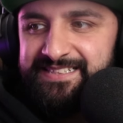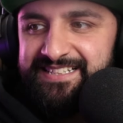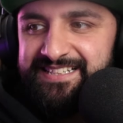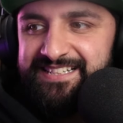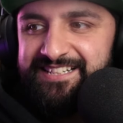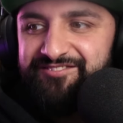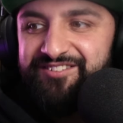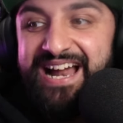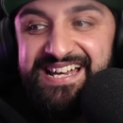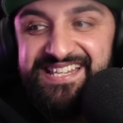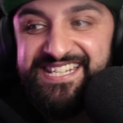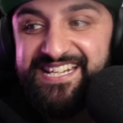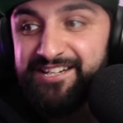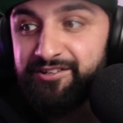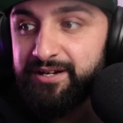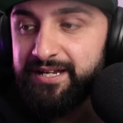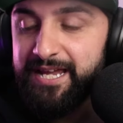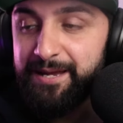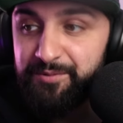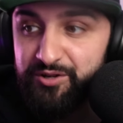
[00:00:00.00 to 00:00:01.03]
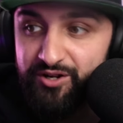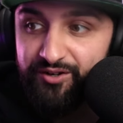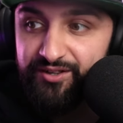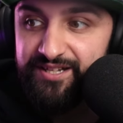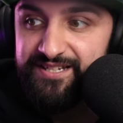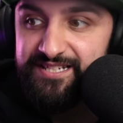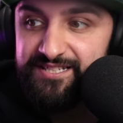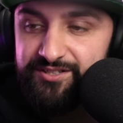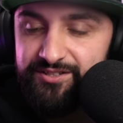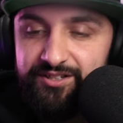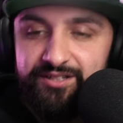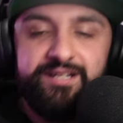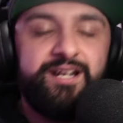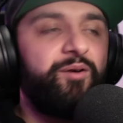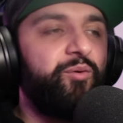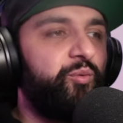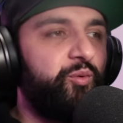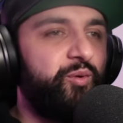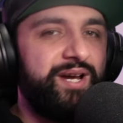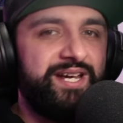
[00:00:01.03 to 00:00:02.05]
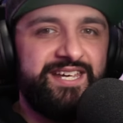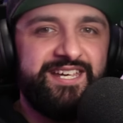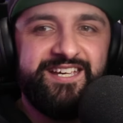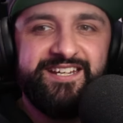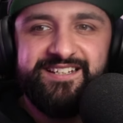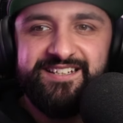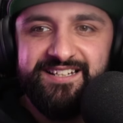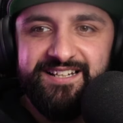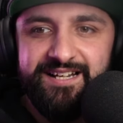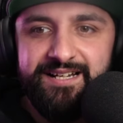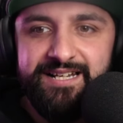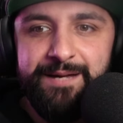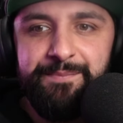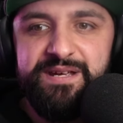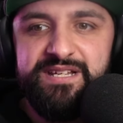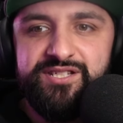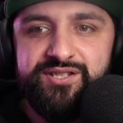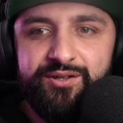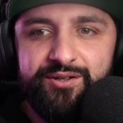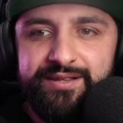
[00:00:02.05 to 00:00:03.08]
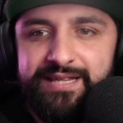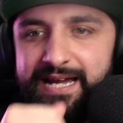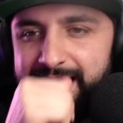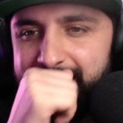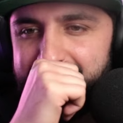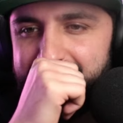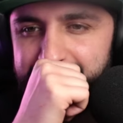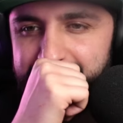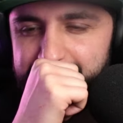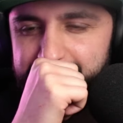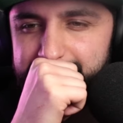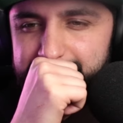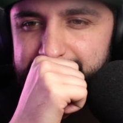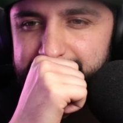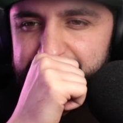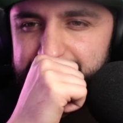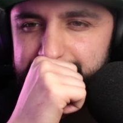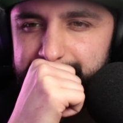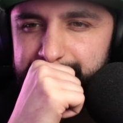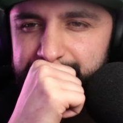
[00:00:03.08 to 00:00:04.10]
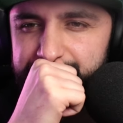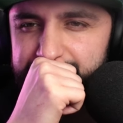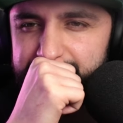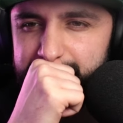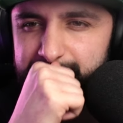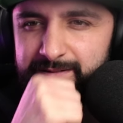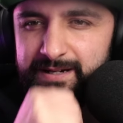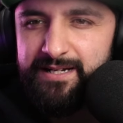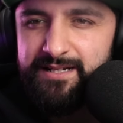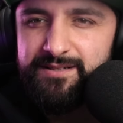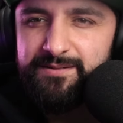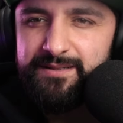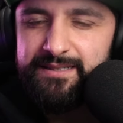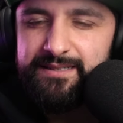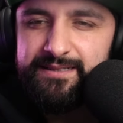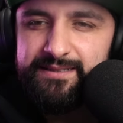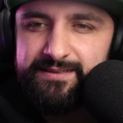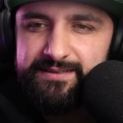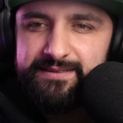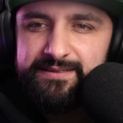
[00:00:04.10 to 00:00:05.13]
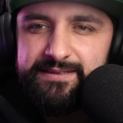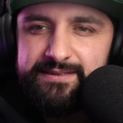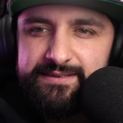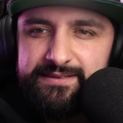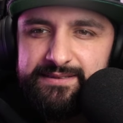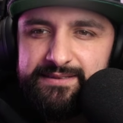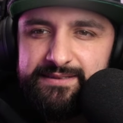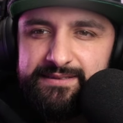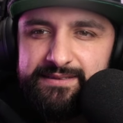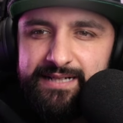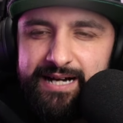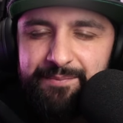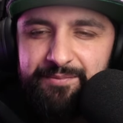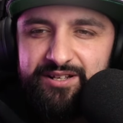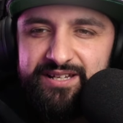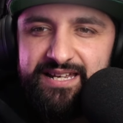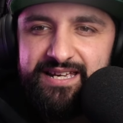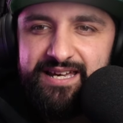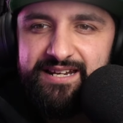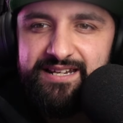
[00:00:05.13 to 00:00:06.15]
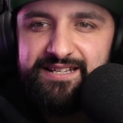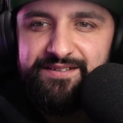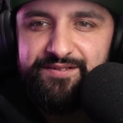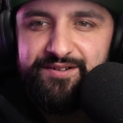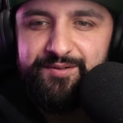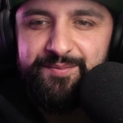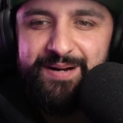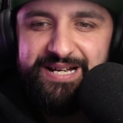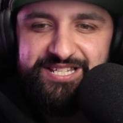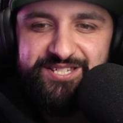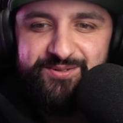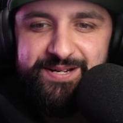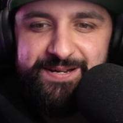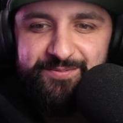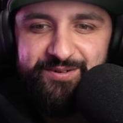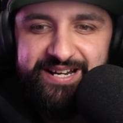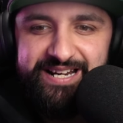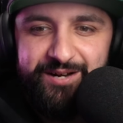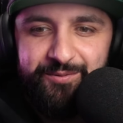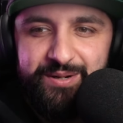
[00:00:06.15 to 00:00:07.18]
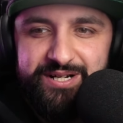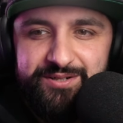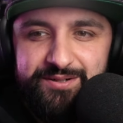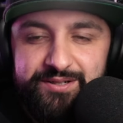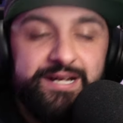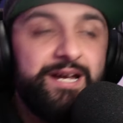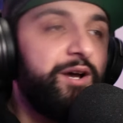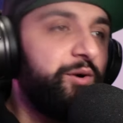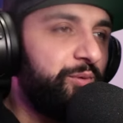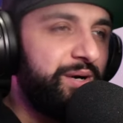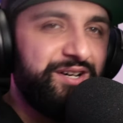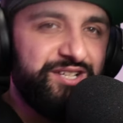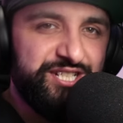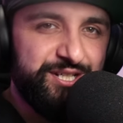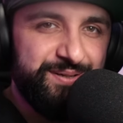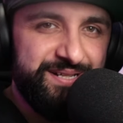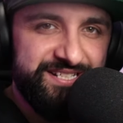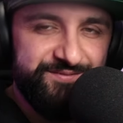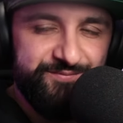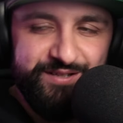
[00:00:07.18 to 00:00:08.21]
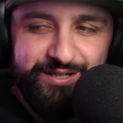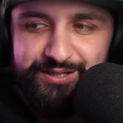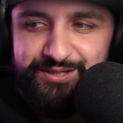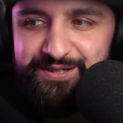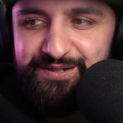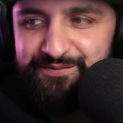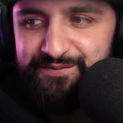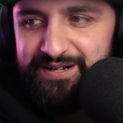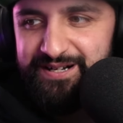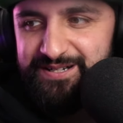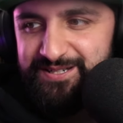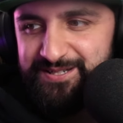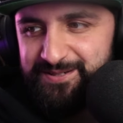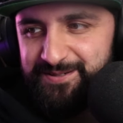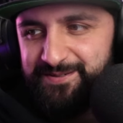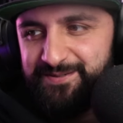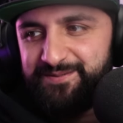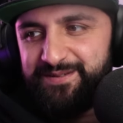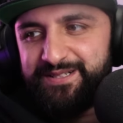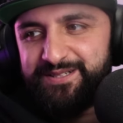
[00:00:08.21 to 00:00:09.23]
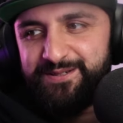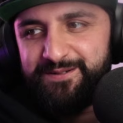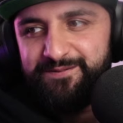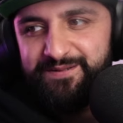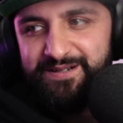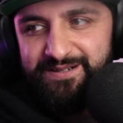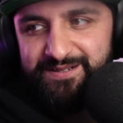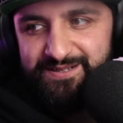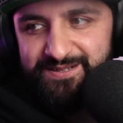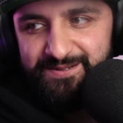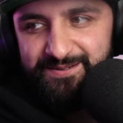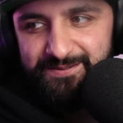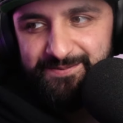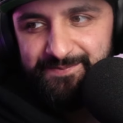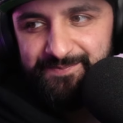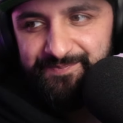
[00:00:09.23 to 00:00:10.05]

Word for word: Transingrid Gamer, you're on the Discord? Wicked. Let me sort that out. Where do I... I'm looking at it even on my stream right now. We're doing it. We'll do it. We'll do it very soon. We'll do it very soon.